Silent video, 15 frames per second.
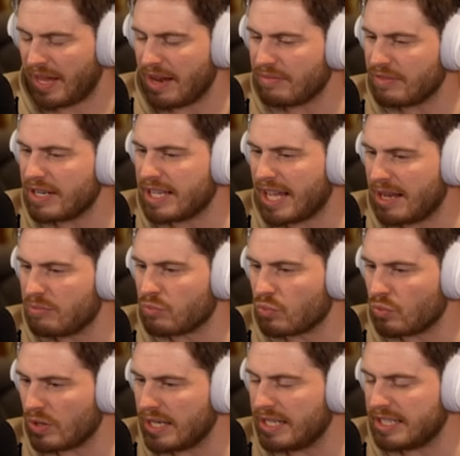Every
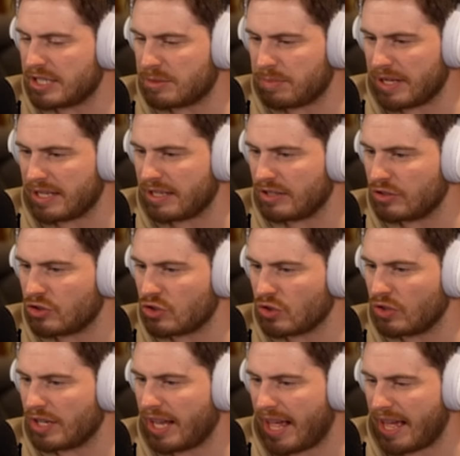game, really speaking,
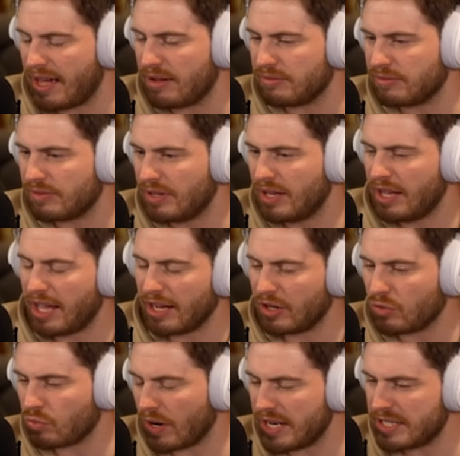should have a
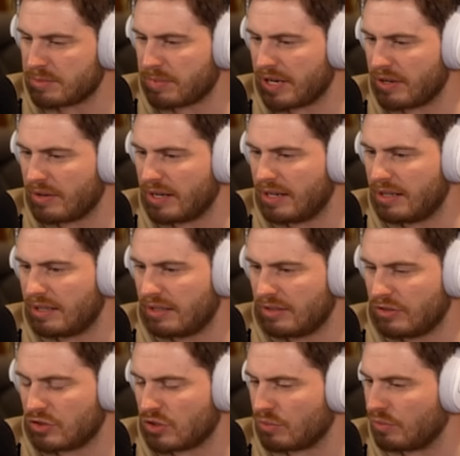grace period
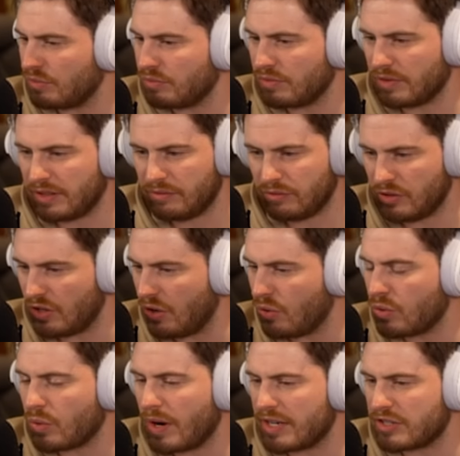to no
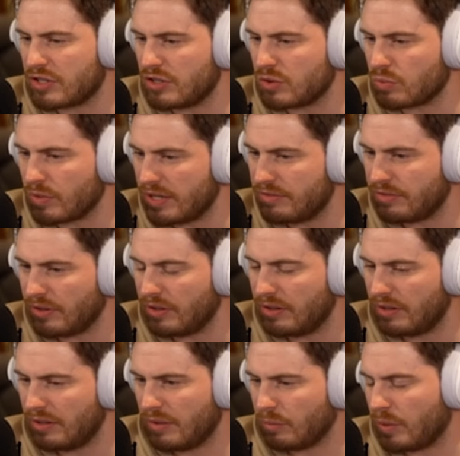questions
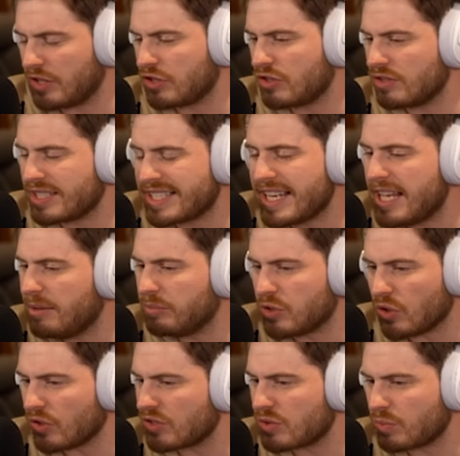refund, which Steam
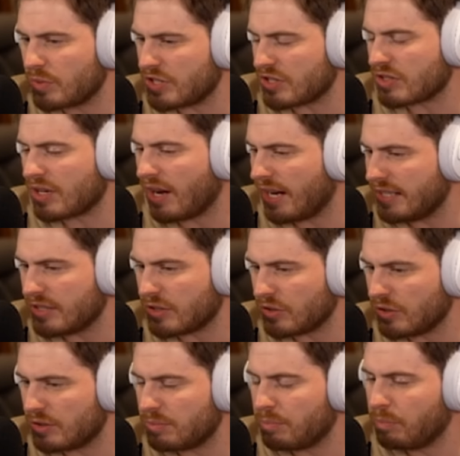does, which is kind of
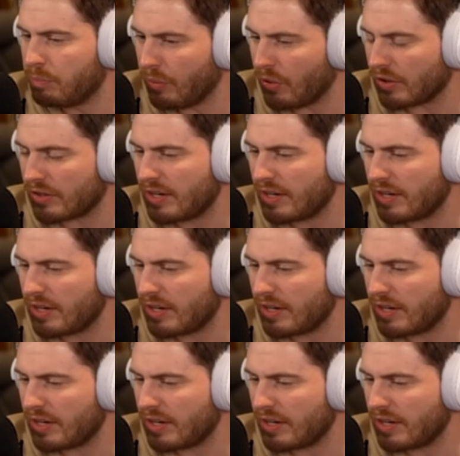good. But